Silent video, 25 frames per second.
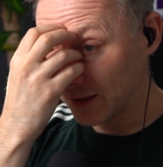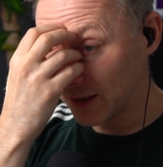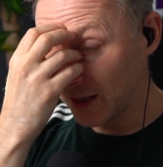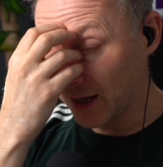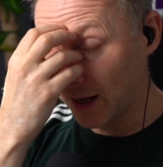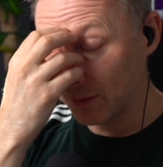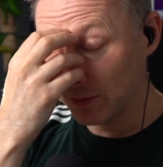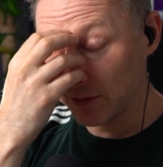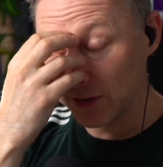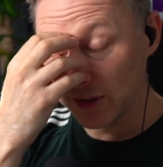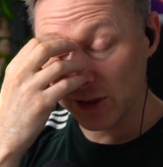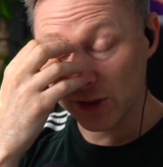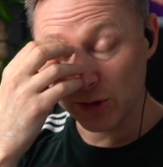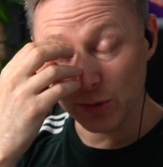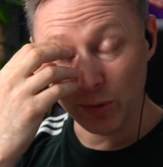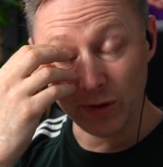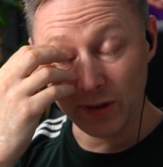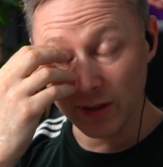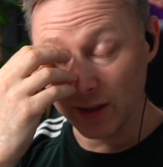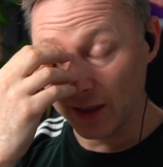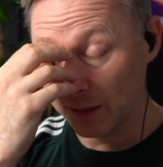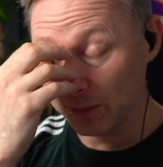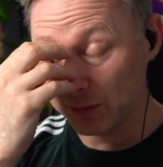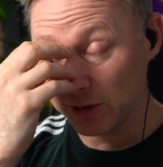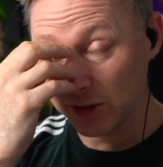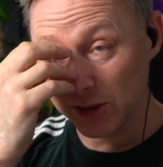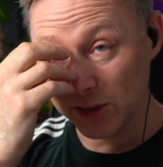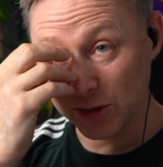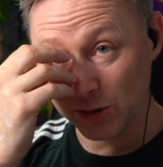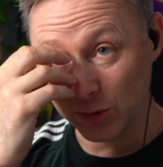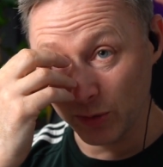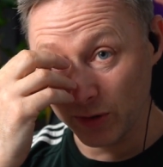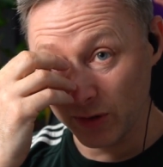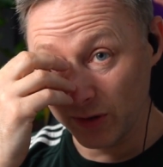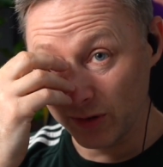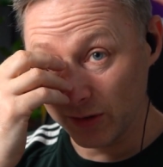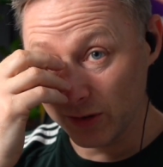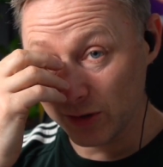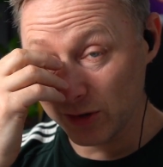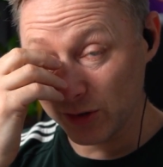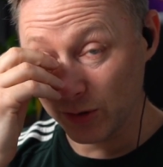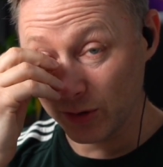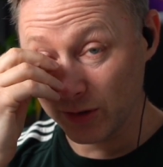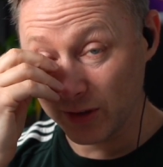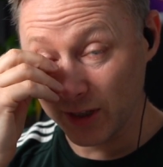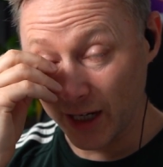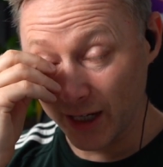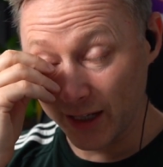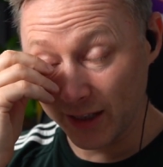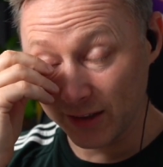I'm just so
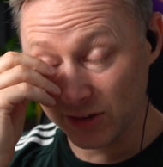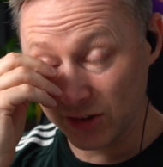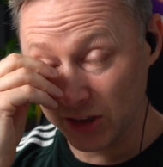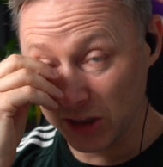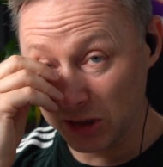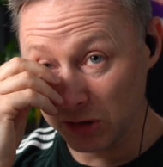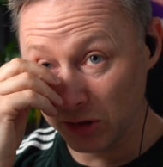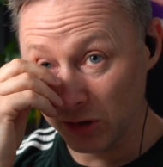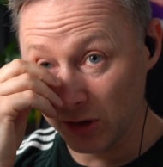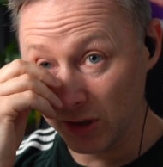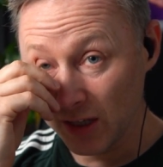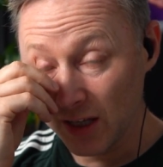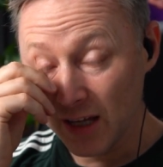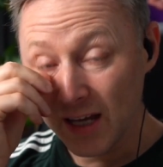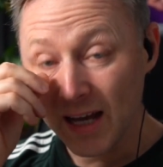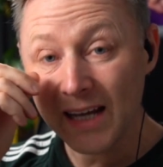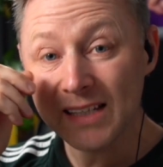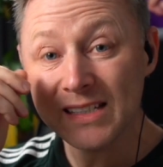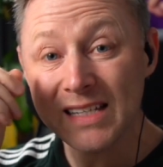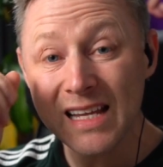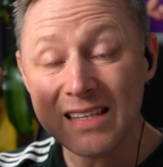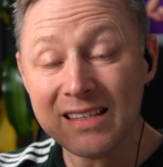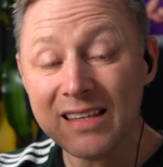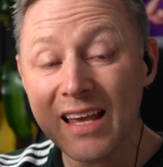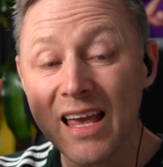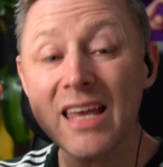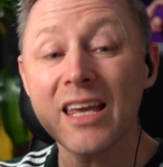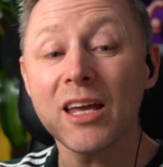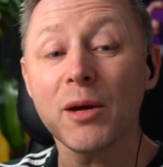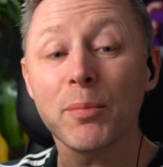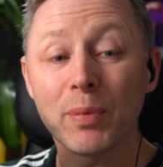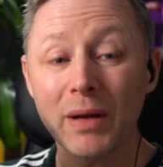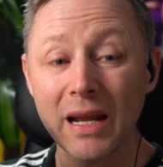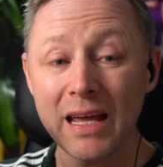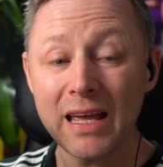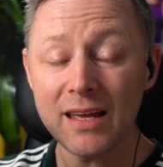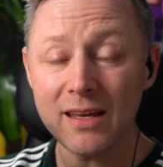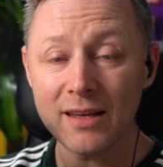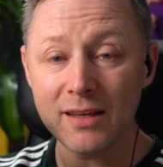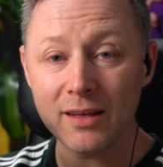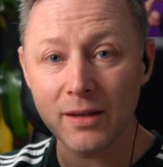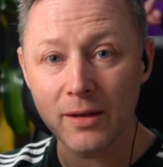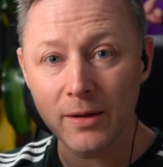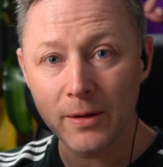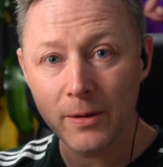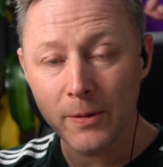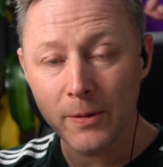tired right now. I said, take a break.